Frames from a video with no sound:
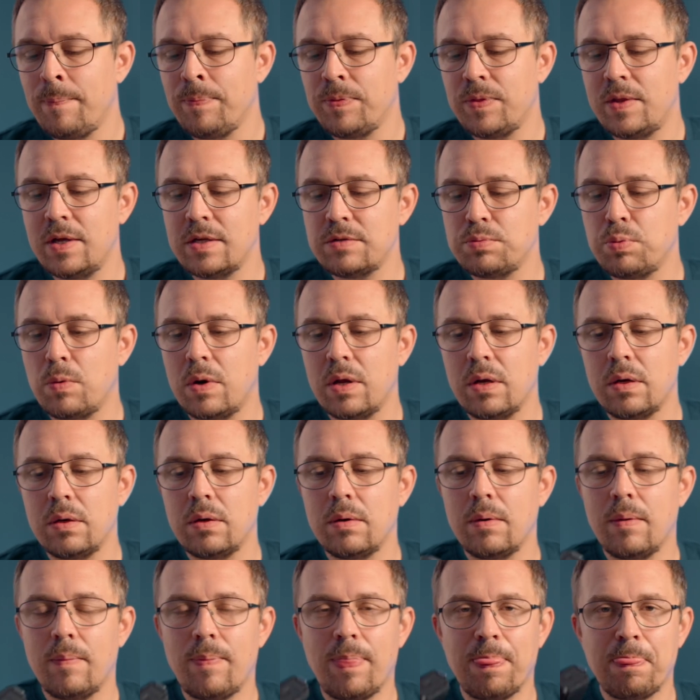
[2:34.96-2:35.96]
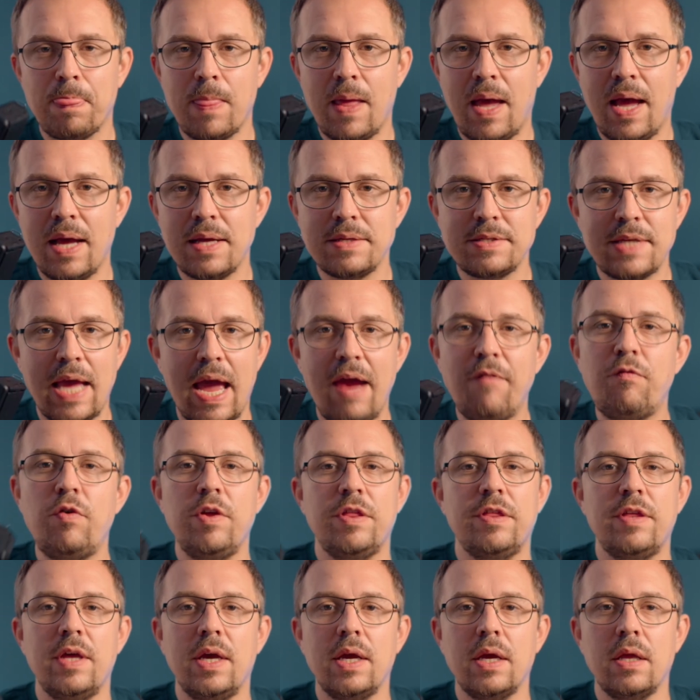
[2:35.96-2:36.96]
This one has
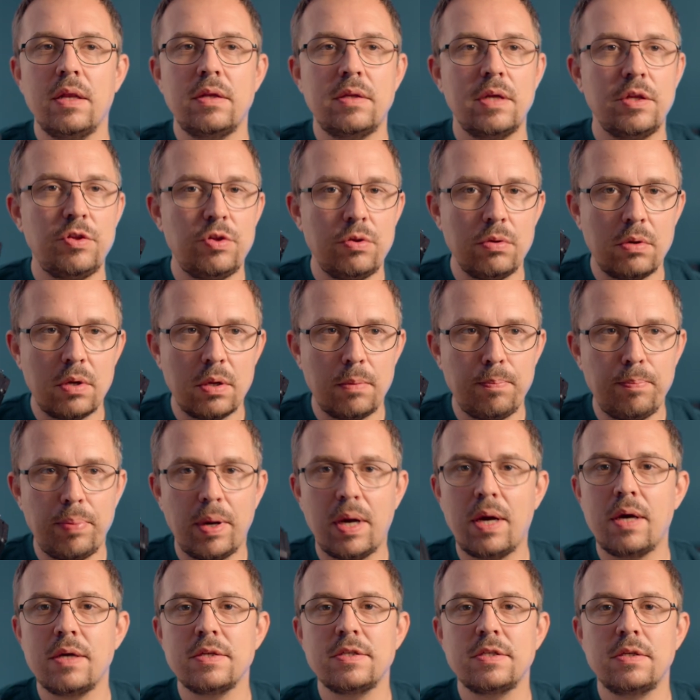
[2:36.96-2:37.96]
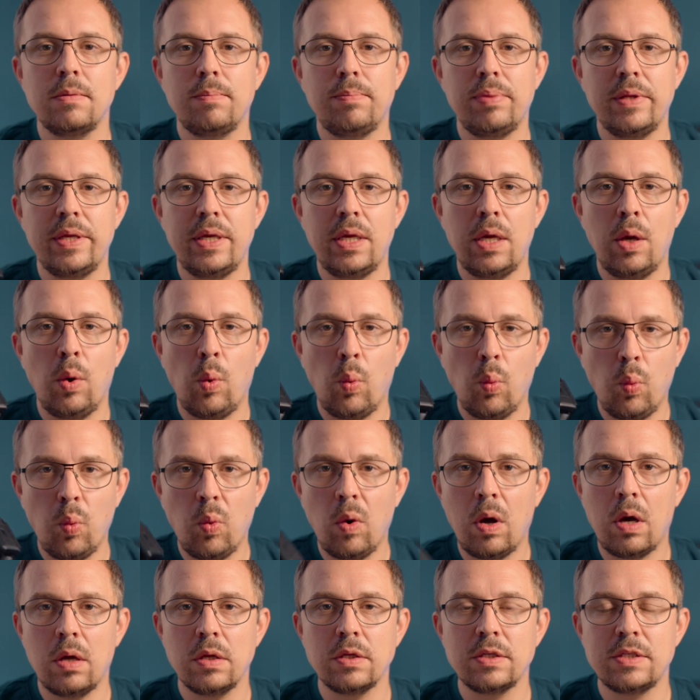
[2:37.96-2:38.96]
everything that you could possibly
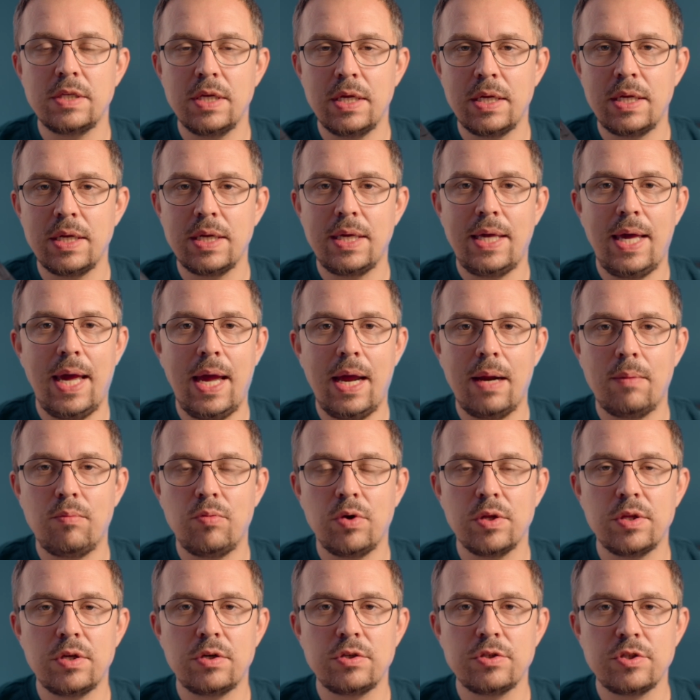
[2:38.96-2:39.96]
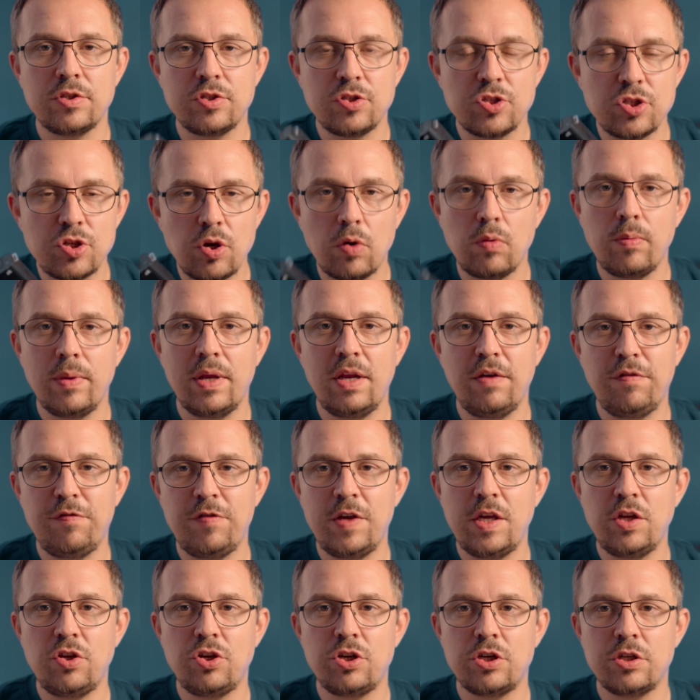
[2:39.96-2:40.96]
want in a camera. There's so many
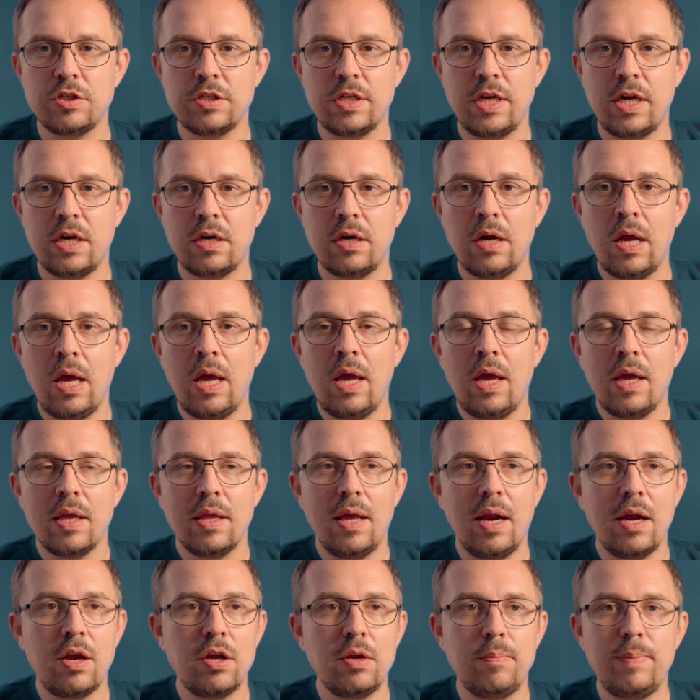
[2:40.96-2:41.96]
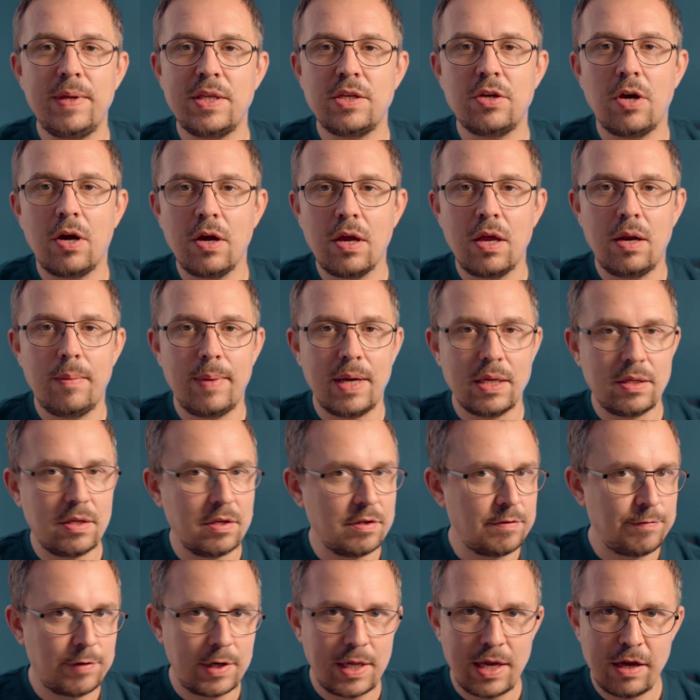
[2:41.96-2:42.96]
features here. I could be talking about
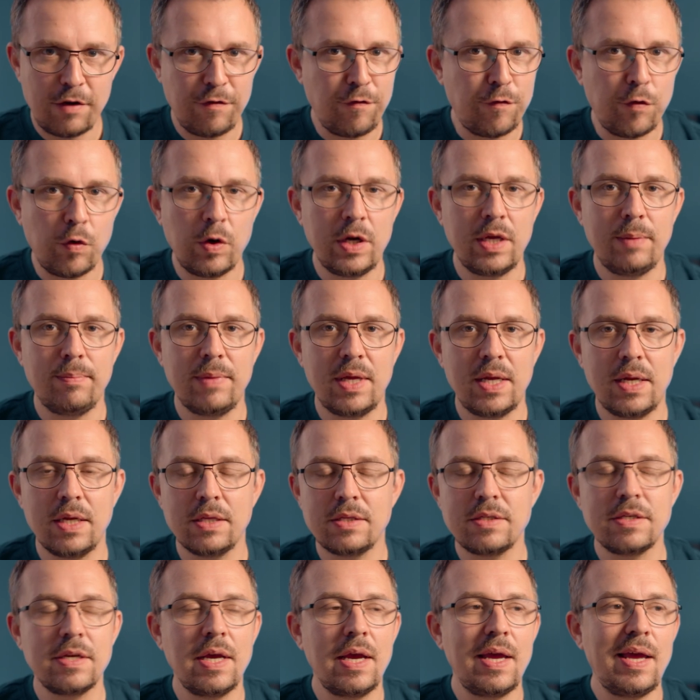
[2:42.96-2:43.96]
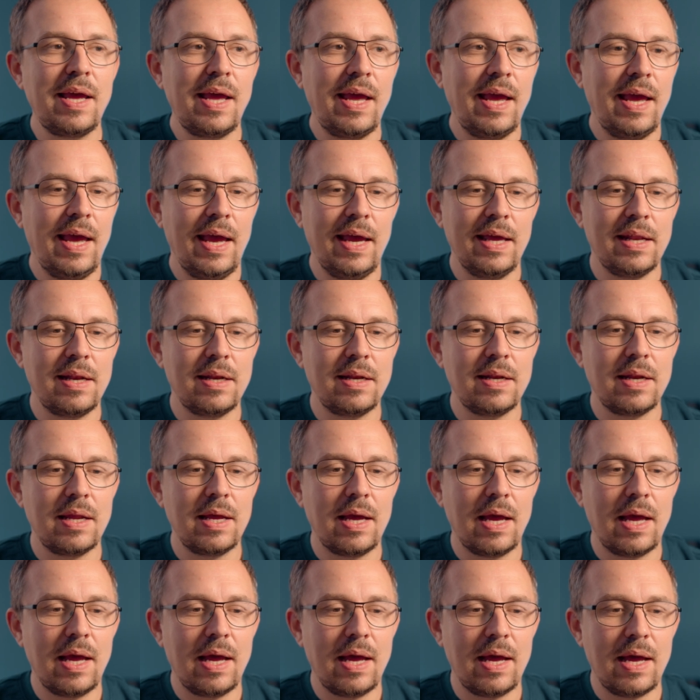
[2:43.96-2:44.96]
this for like 40 minutes. And
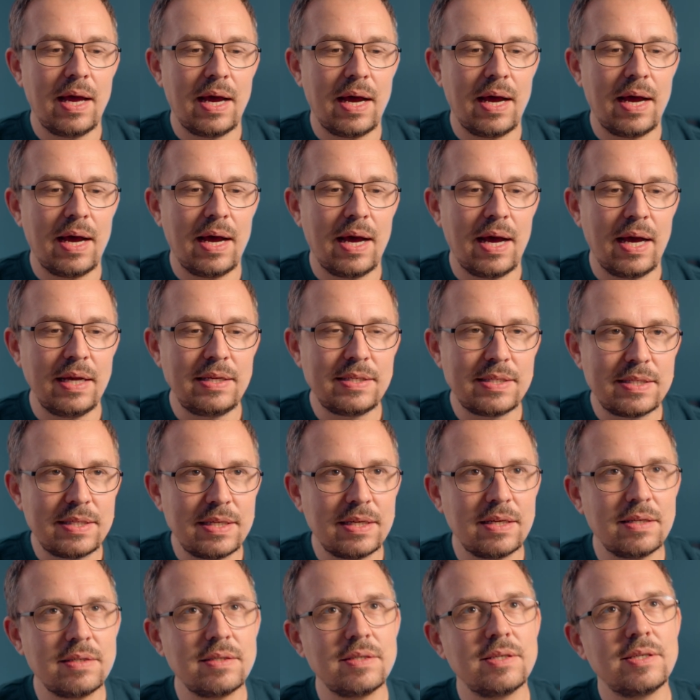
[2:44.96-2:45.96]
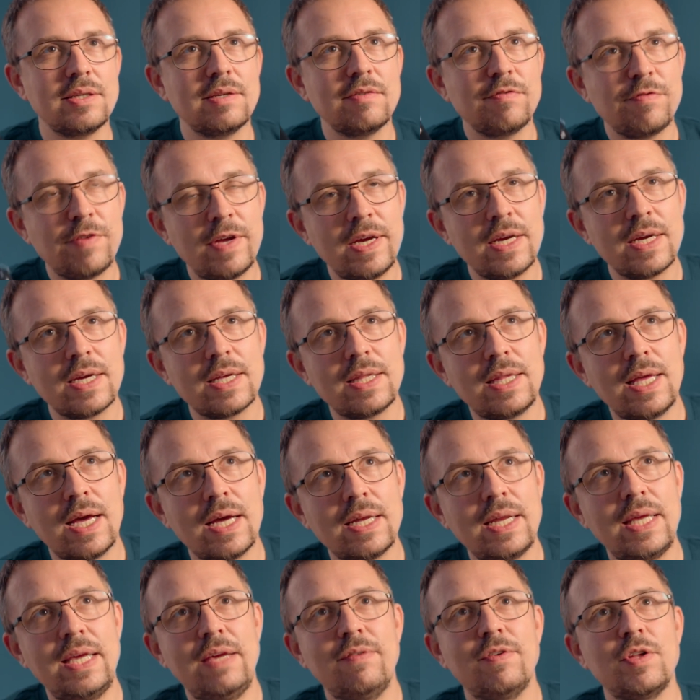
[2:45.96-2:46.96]
I still think
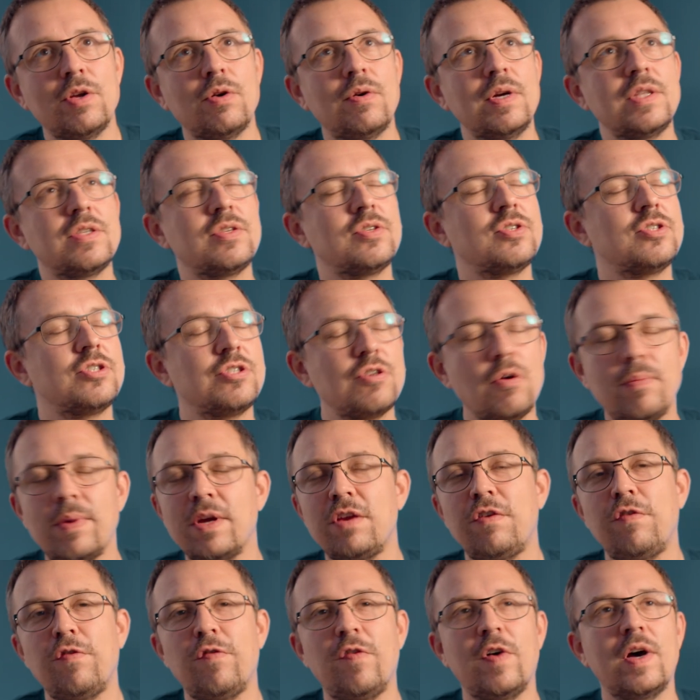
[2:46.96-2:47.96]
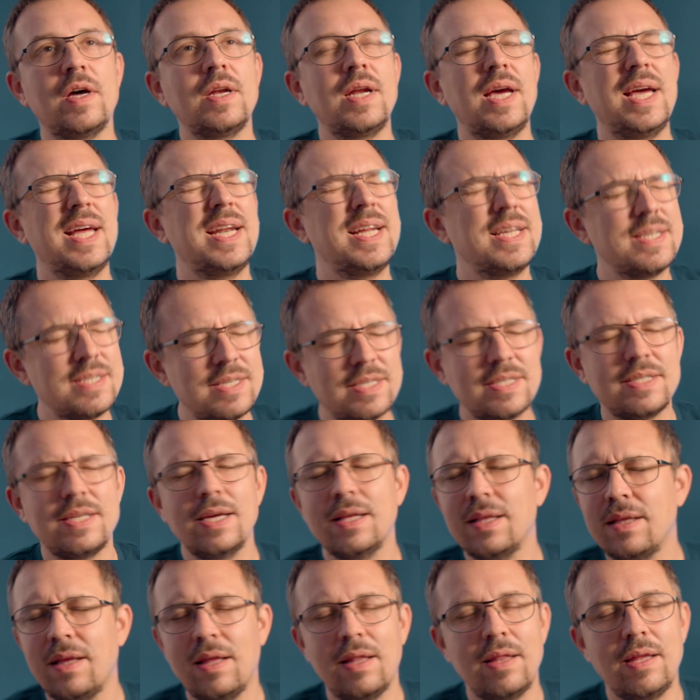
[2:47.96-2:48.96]
that even though it's so much fun, it is
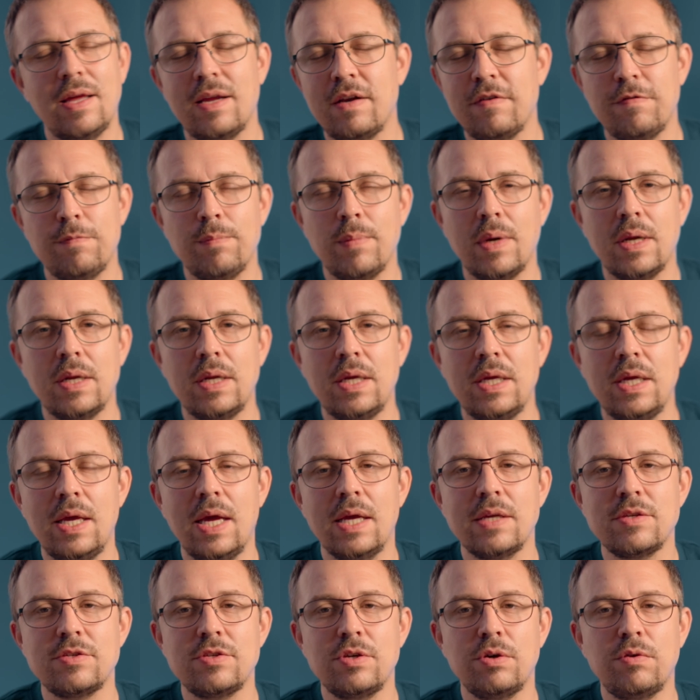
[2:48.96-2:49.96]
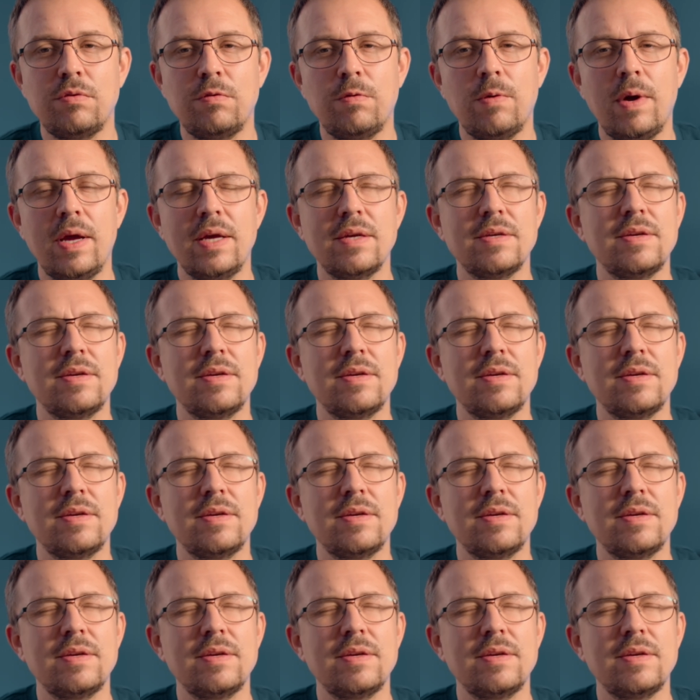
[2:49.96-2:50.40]
still a lot of money. And so